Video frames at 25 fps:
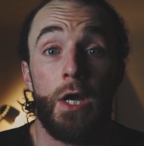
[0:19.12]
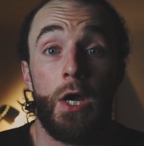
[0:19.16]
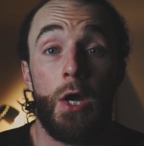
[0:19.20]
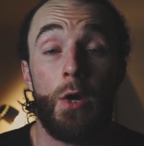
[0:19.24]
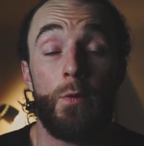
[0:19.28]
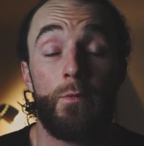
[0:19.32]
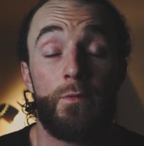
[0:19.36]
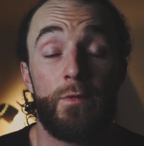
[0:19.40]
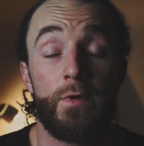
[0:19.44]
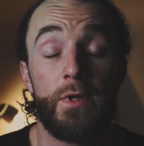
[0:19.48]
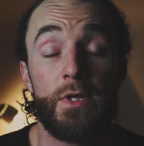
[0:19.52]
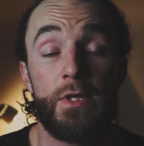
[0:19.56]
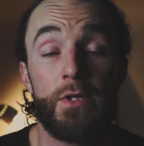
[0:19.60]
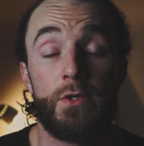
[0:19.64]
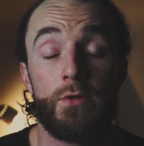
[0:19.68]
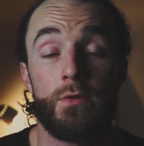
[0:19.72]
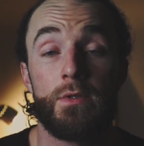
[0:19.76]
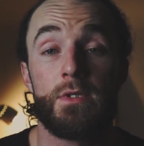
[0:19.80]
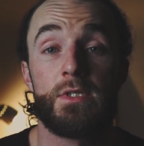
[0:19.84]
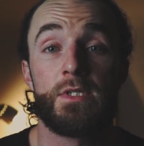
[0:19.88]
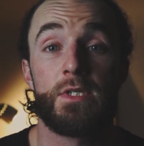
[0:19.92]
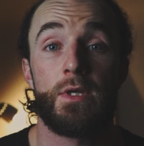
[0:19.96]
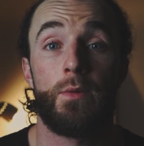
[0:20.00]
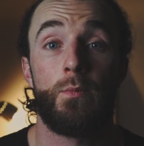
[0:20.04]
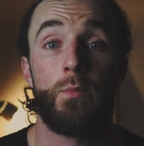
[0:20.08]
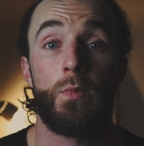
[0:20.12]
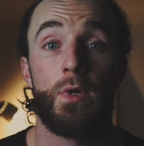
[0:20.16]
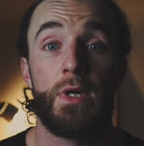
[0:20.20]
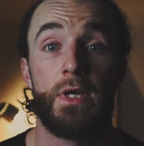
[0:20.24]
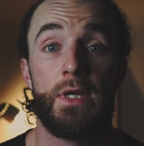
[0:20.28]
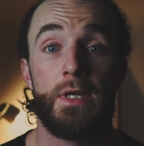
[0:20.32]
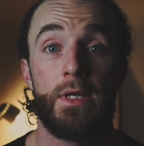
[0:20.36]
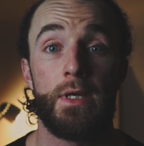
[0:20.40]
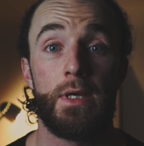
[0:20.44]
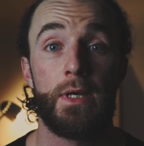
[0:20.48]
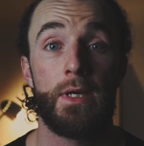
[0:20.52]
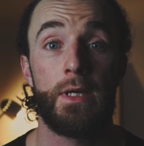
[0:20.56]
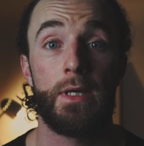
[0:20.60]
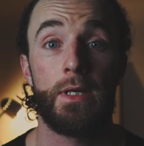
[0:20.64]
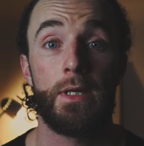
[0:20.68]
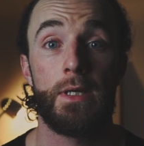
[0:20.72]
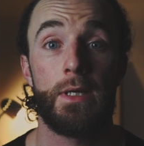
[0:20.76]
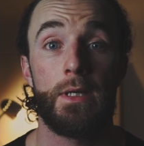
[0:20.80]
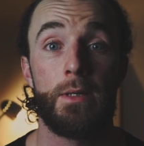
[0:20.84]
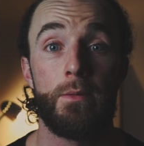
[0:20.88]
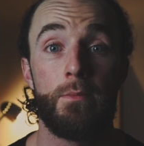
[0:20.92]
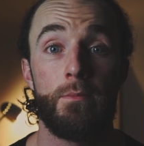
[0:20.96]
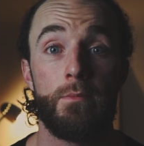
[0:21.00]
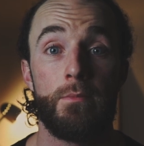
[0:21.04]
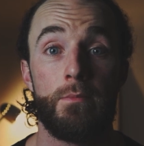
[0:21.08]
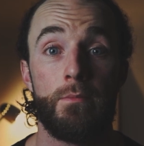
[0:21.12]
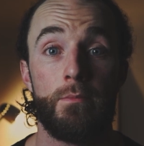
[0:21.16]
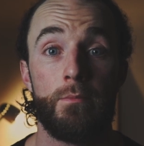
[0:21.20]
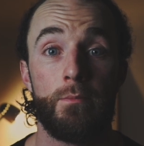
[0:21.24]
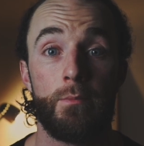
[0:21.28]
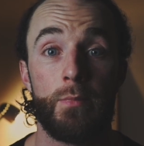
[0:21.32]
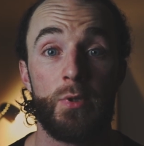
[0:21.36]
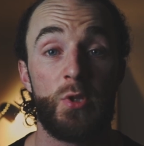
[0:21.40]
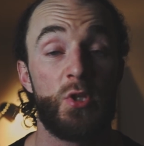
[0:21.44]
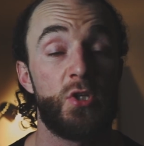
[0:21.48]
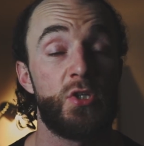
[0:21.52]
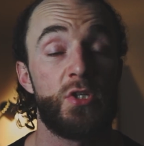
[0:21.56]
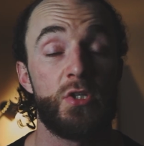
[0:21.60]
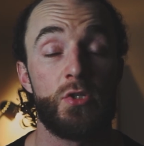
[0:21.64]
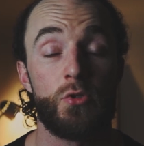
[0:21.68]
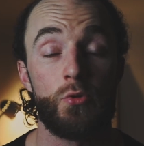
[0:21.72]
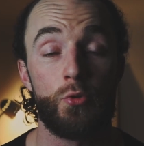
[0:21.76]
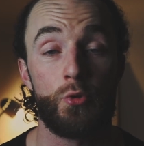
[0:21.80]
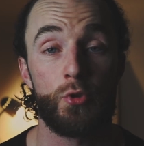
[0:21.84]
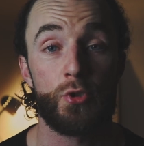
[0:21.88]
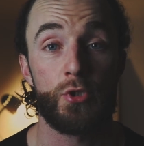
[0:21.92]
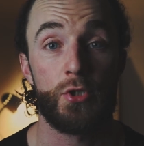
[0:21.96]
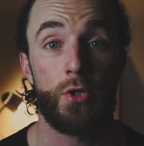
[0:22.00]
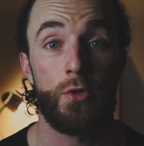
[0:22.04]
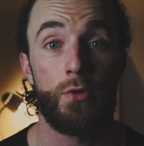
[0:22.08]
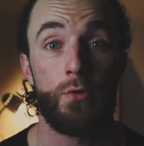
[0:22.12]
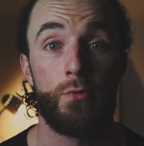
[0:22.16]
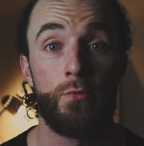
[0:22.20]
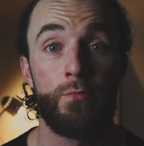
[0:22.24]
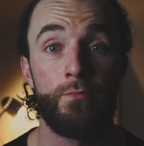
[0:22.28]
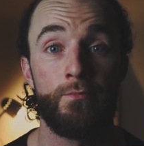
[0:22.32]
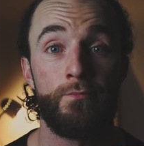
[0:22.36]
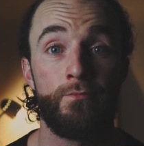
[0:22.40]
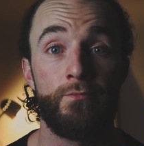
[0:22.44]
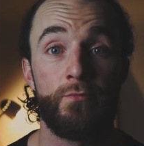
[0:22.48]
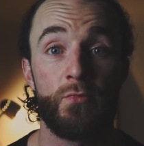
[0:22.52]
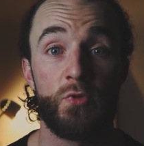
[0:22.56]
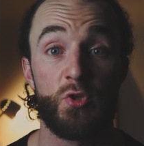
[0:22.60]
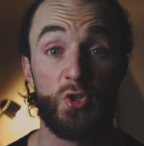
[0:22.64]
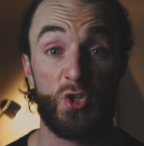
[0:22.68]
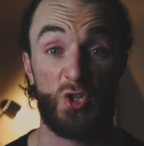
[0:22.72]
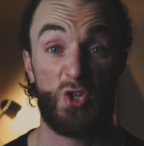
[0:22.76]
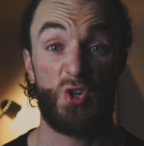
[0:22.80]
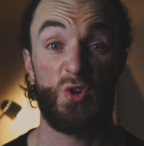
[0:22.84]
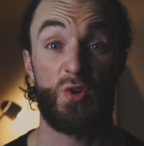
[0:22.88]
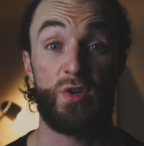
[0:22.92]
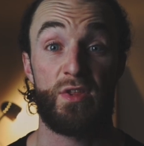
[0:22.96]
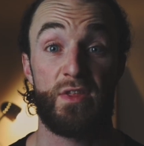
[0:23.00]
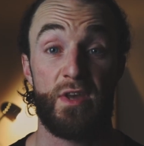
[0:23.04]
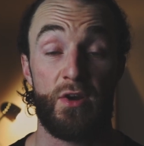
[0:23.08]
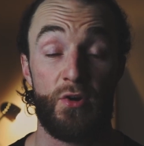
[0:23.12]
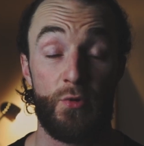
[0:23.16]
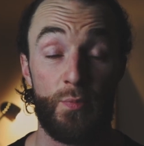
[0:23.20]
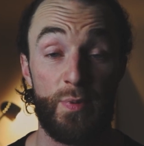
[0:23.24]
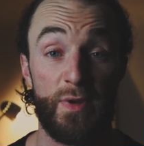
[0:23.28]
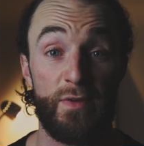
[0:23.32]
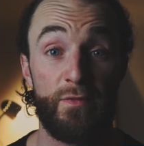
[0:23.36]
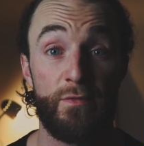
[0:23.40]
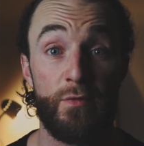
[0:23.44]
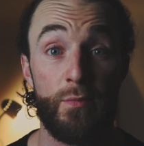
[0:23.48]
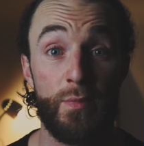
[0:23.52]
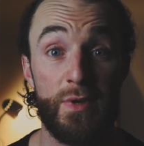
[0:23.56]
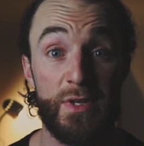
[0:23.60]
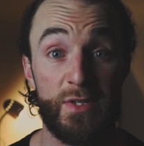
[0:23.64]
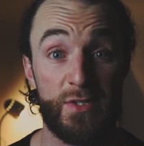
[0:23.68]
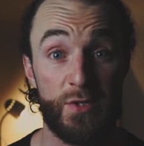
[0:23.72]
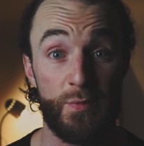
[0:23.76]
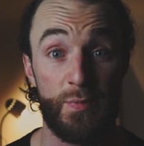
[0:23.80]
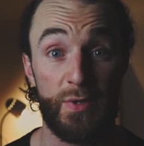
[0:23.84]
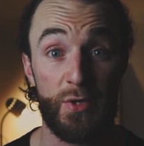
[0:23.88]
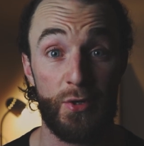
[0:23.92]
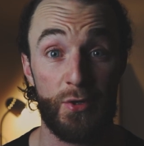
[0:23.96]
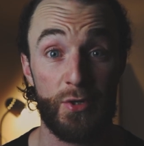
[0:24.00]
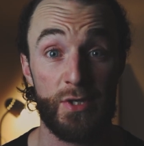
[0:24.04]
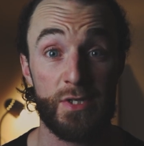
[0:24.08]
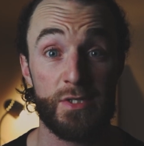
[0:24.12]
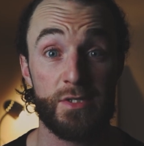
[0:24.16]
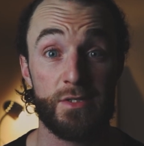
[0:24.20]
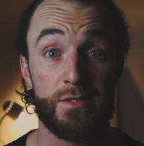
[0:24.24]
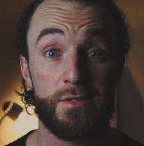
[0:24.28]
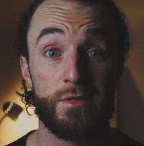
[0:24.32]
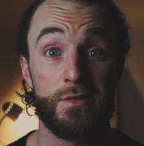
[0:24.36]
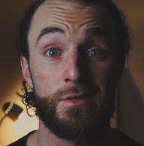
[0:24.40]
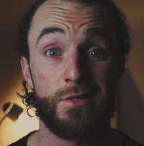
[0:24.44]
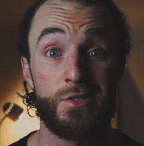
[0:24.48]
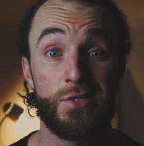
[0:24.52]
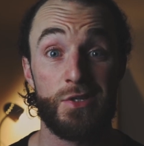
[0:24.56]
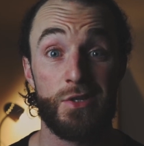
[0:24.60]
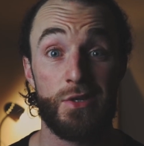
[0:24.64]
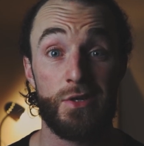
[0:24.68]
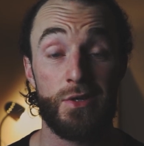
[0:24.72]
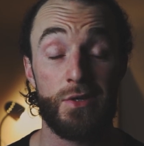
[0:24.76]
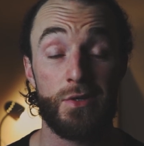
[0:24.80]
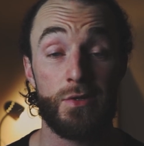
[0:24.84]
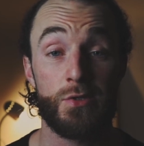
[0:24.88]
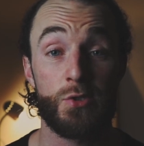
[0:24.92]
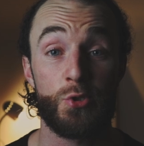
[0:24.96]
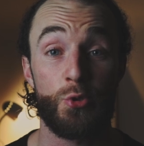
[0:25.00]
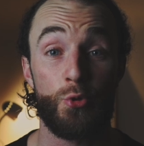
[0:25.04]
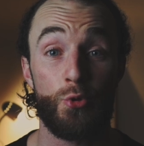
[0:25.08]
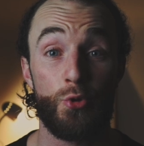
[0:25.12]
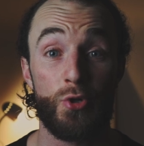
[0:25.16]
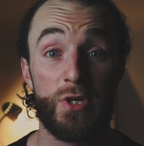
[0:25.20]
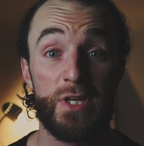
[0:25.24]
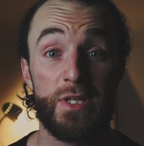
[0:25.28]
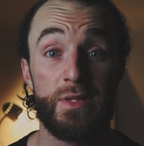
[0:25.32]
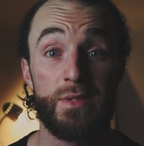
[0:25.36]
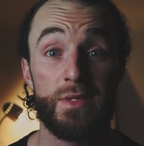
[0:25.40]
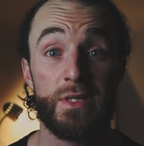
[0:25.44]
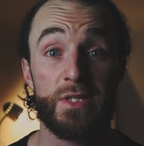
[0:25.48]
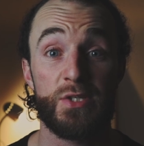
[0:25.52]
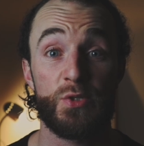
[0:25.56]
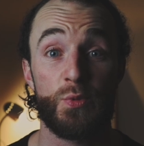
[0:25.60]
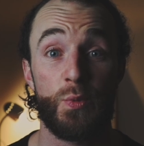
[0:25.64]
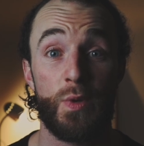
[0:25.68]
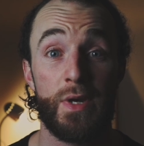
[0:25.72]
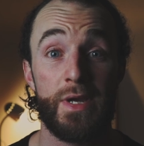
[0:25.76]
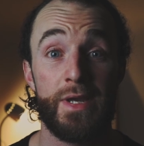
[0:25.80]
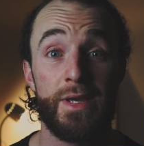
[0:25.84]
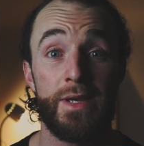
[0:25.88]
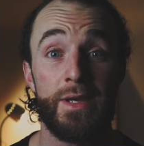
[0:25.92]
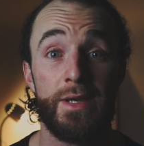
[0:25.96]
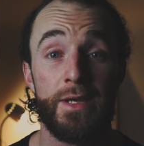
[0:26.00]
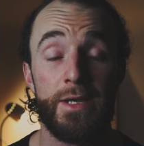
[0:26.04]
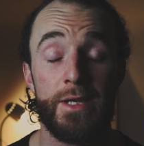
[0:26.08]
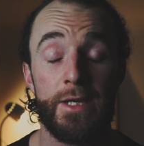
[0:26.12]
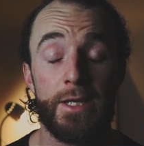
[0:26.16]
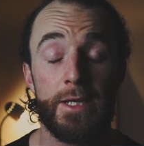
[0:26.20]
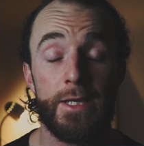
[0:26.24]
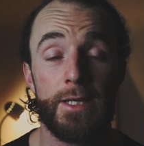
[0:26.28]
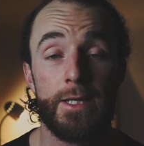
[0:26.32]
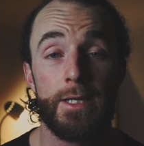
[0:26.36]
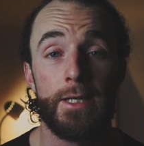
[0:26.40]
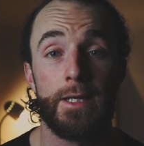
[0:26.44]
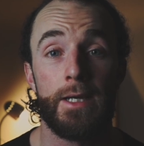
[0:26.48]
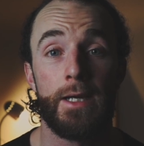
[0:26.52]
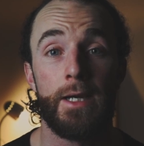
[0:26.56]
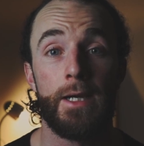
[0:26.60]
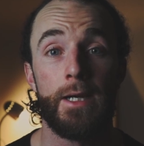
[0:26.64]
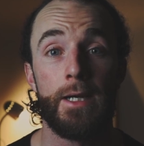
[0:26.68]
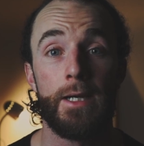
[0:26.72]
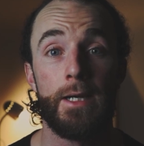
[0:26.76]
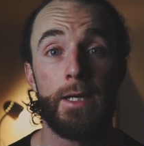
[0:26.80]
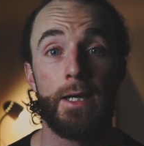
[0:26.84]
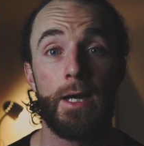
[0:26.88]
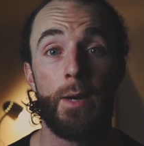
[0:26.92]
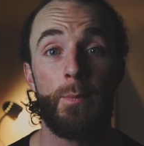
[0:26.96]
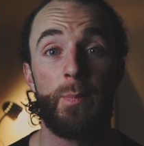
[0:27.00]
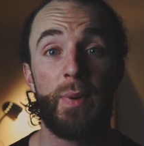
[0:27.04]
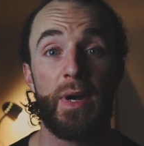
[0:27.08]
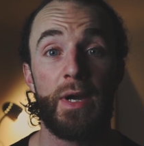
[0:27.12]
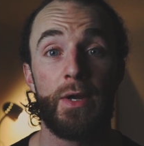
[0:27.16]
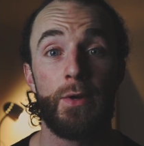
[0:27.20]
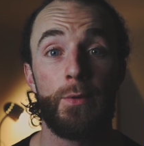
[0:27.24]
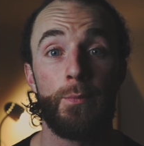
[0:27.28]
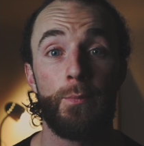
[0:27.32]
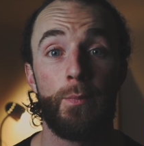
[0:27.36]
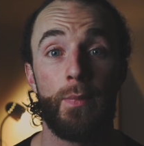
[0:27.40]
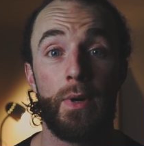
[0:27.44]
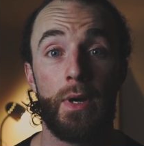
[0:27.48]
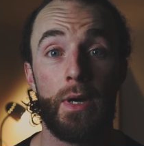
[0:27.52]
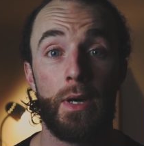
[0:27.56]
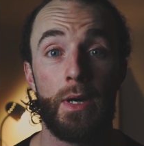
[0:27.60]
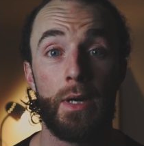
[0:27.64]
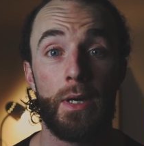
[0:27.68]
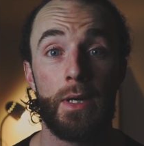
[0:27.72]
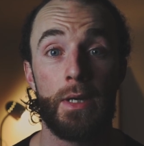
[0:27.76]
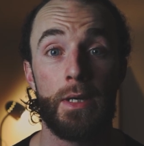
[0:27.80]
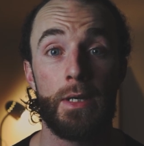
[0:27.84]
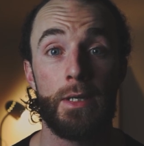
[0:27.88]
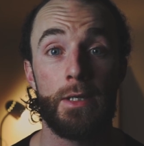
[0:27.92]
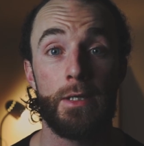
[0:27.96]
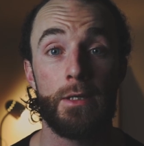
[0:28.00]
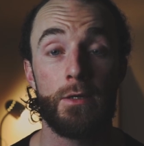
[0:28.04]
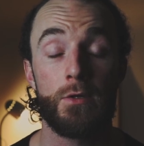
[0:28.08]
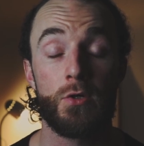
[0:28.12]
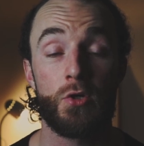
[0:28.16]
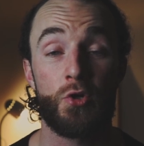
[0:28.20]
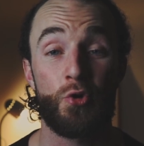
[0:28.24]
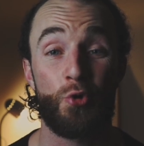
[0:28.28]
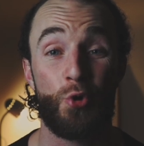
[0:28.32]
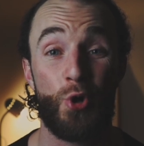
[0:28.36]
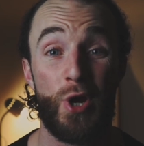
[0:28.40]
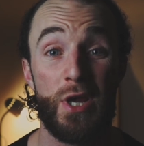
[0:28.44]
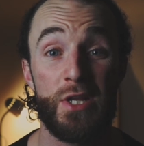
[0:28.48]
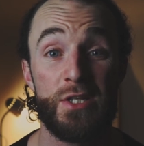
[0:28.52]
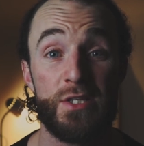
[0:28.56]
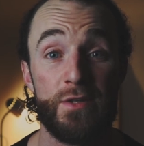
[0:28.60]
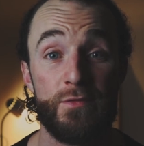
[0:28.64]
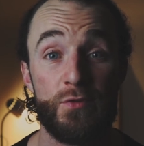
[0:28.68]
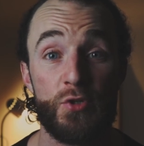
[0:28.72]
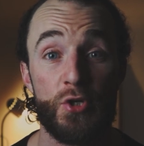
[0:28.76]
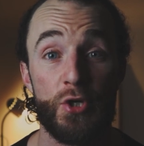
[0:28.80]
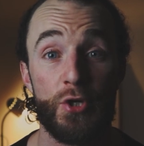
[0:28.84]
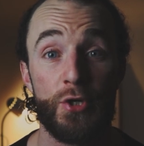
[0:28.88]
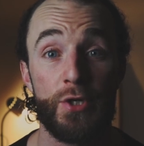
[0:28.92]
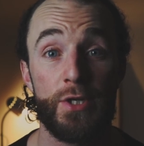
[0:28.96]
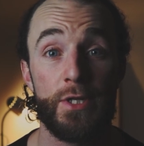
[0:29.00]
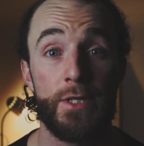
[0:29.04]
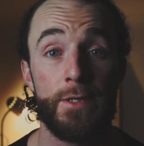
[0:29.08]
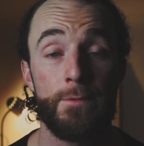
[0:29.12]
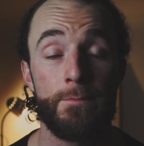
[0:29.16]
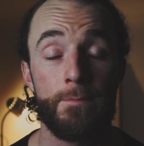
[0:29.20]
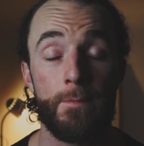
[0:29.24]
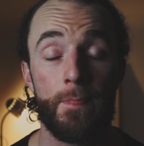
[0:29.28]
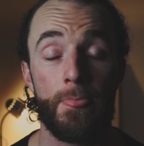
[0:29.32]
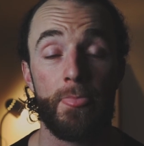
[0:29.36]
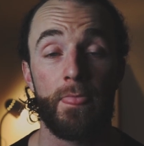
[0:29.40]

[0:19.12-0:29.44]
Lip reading: Hopefully you do in some way, but this is also just good therapy for me, to be honest, to talk in this way about my creative journey.